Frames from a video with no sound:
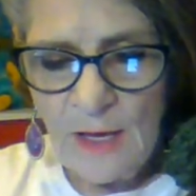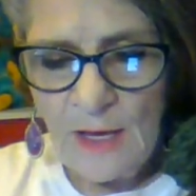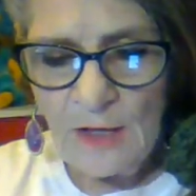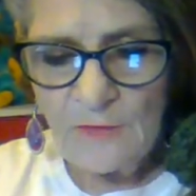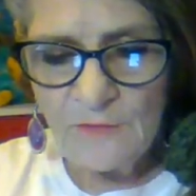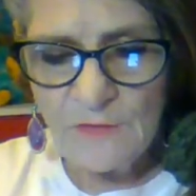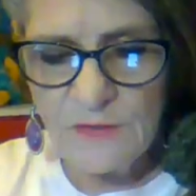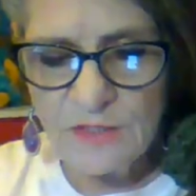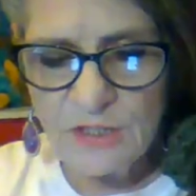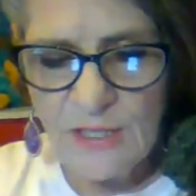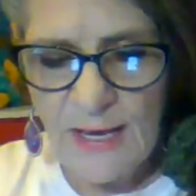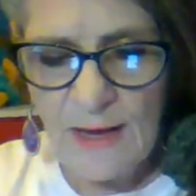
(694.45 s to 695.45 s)
over the
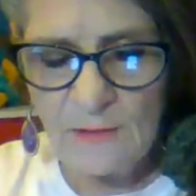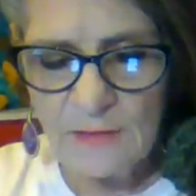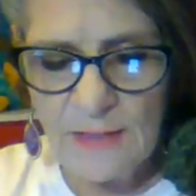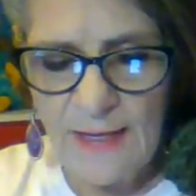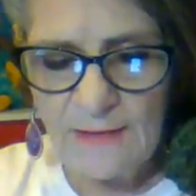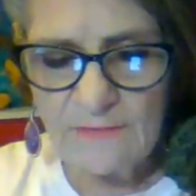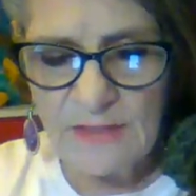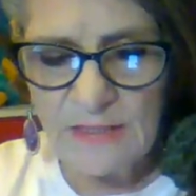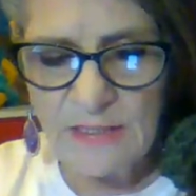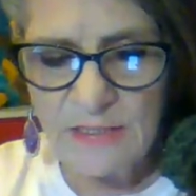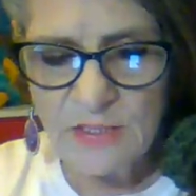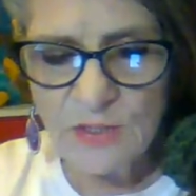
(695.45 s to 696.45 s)
child and having
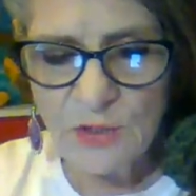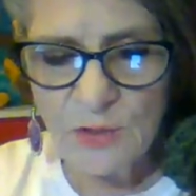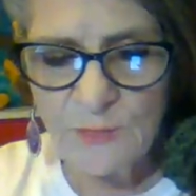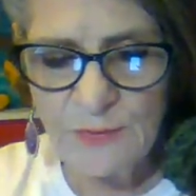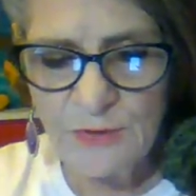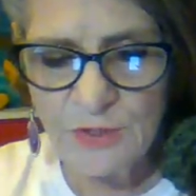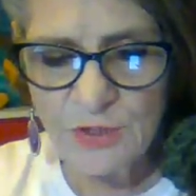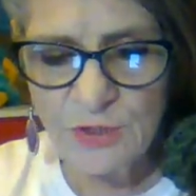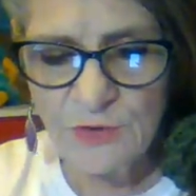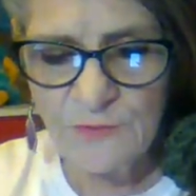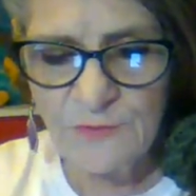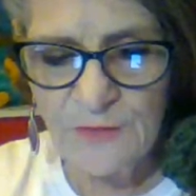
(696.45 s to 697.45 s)
kissed her, pushed
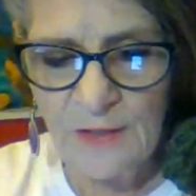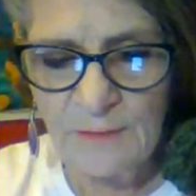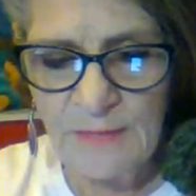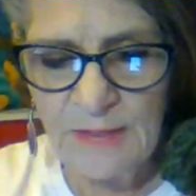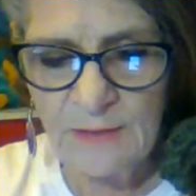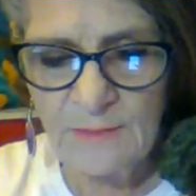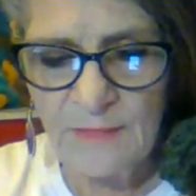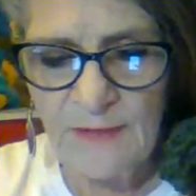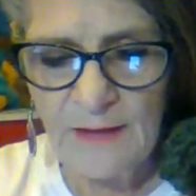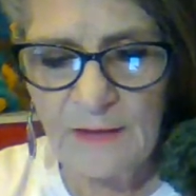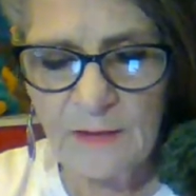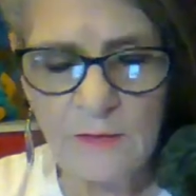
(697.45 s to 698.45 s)
her from him.
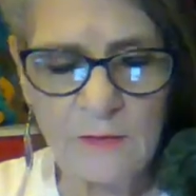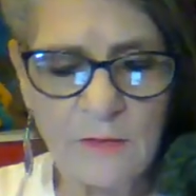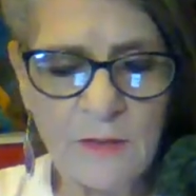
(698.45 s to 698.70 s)
There,